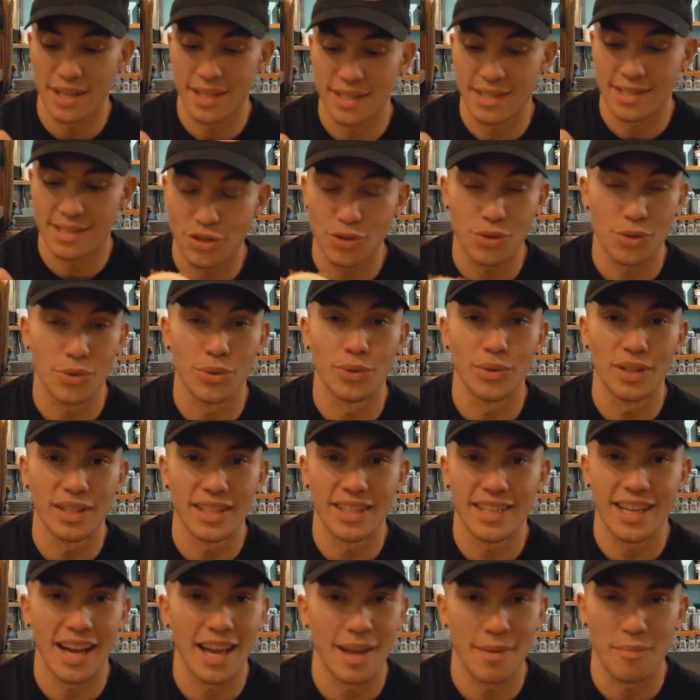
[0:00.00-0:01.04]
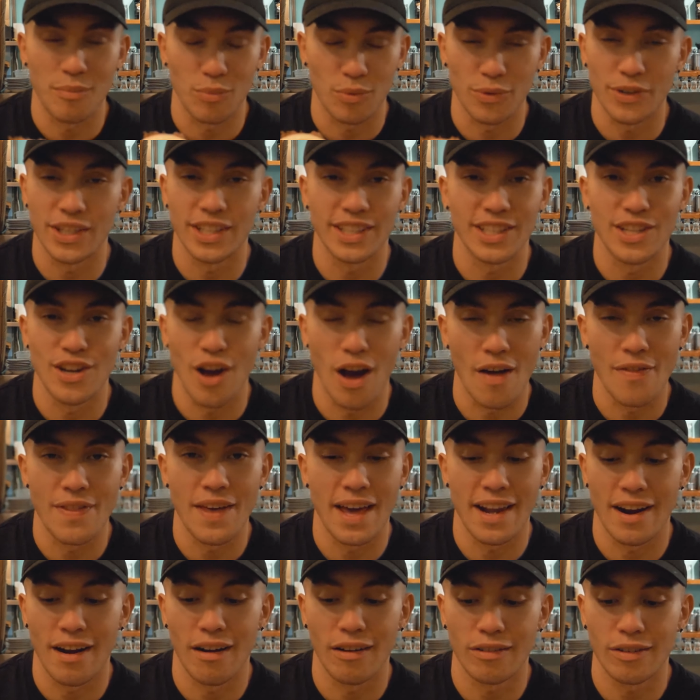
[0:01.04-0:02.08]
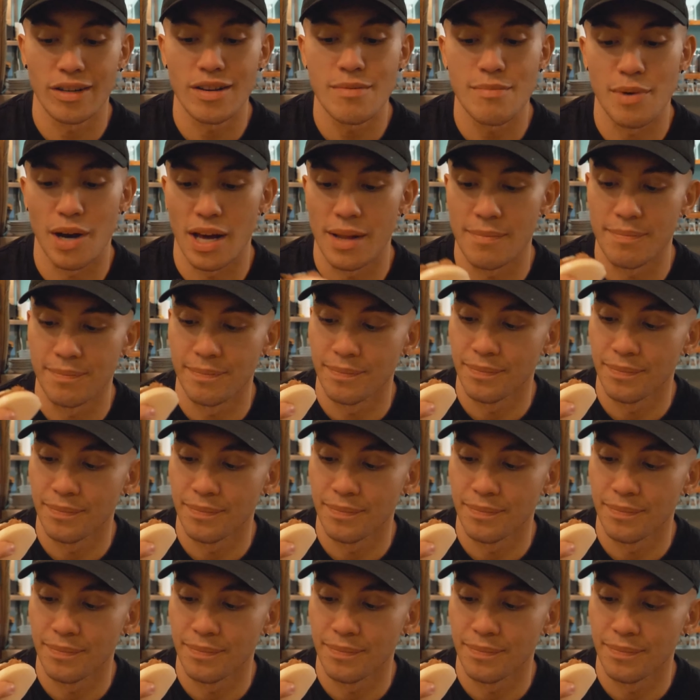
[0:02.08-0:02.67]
because truly I'm really not that hungry, but